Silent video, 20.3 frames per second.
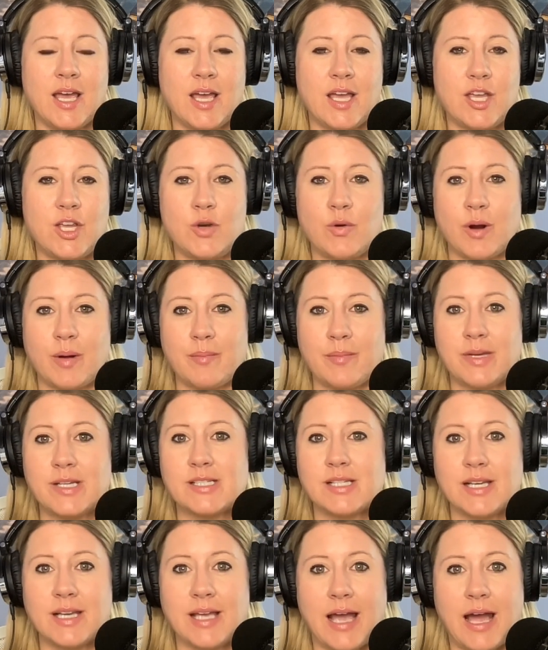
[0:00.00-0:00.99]
you are
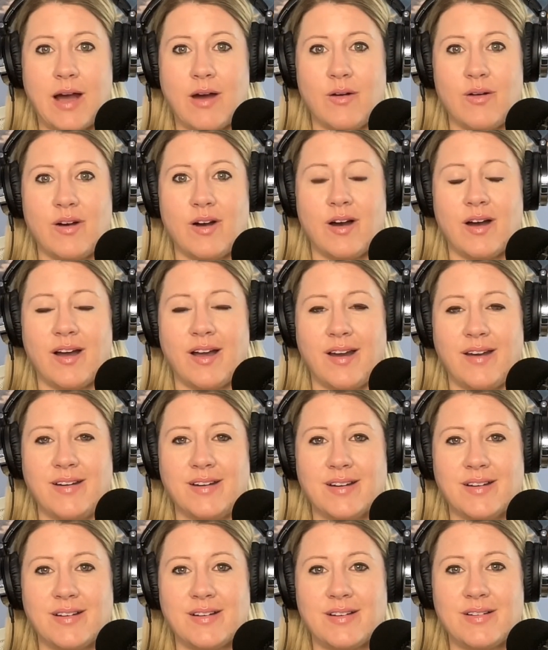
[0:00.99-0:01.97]
missing out
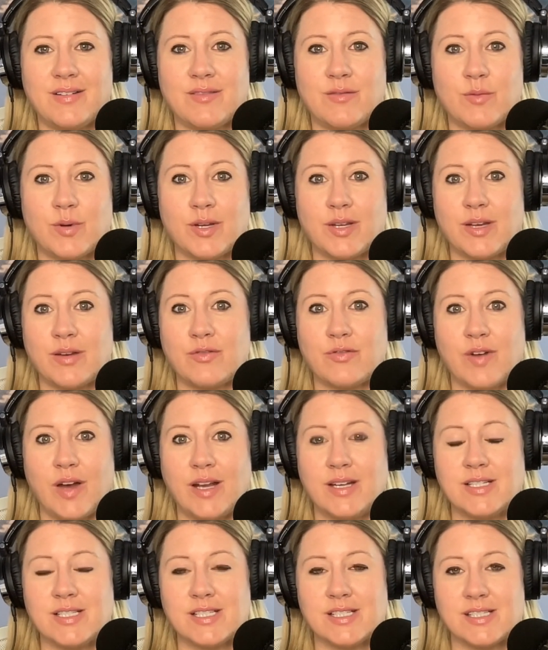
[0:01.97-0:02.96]
on really
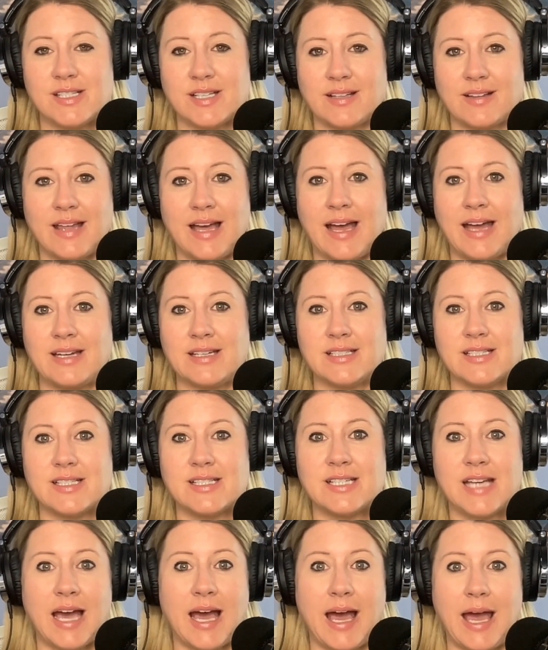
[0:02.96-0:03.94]
fun Disneyland
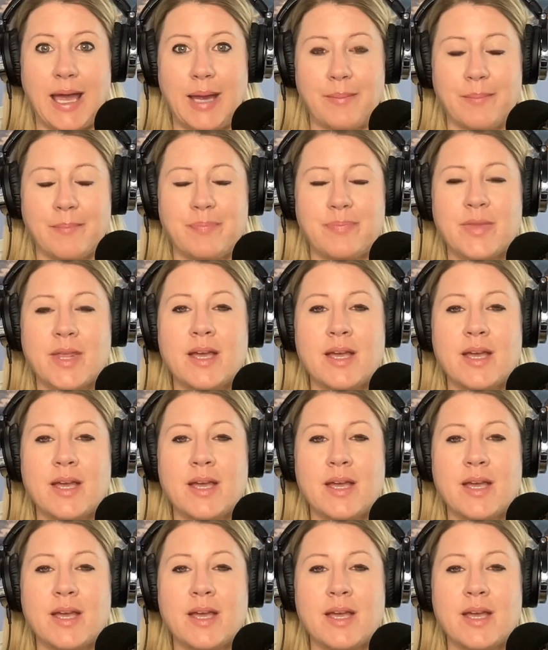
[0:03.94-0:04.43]
time.